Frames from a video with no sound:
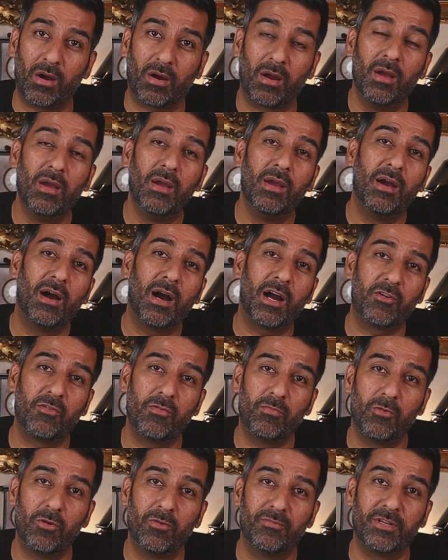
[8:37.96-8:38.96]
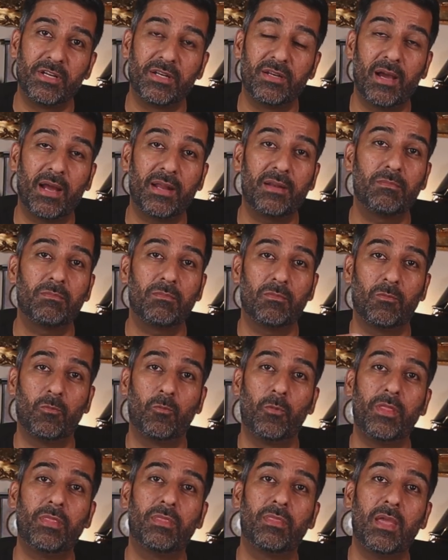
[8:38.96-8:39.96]
Park I removed it, and
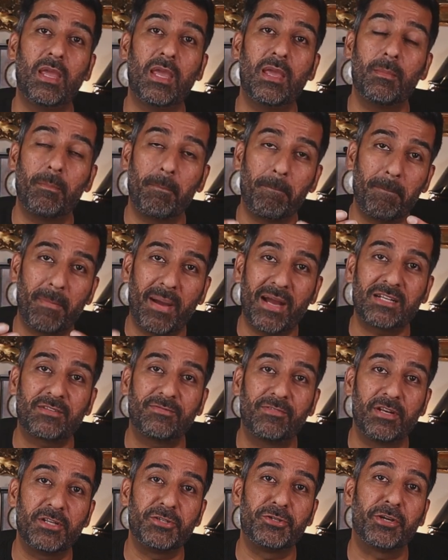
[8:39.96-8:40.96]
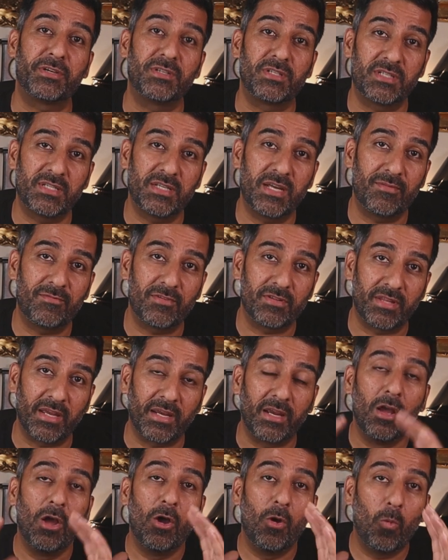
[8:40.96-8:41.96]
with the matte finish you can see
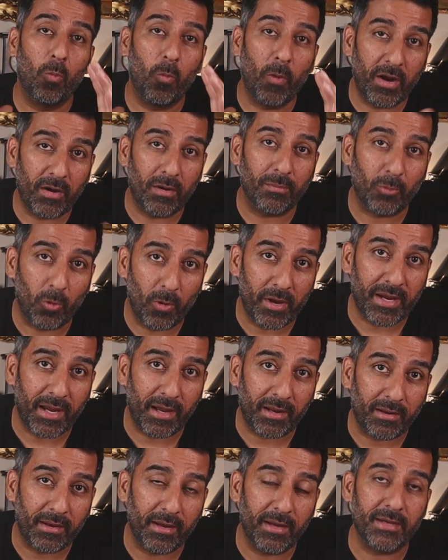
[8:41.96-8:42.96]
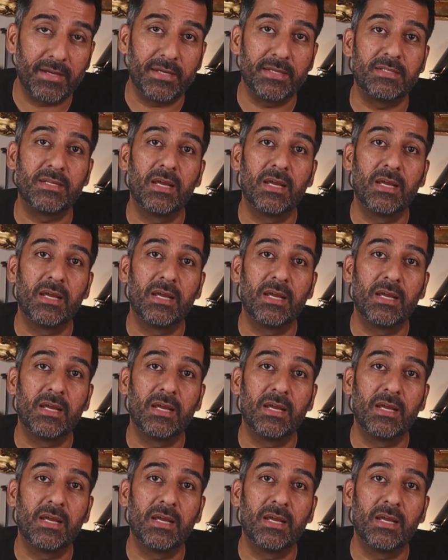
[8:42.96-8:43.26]
everything. Where I'm going at here